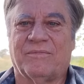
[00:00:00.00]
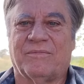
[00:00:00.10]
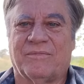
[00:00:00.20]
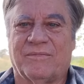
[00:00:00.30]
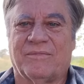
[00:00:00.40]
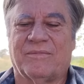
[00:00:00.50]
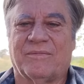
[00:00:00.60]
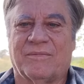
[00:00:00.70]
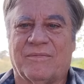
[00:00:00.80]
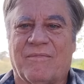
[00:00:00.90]

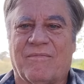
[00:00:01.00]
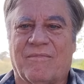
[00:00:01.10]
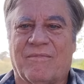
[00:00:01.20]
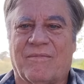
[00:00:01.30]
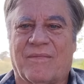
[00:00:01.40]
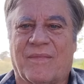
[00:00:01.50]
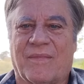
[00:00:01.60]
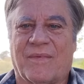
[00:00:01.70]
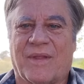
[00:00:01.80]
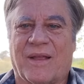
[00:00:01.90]

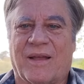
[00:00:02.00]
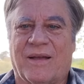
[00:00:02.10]
(silence)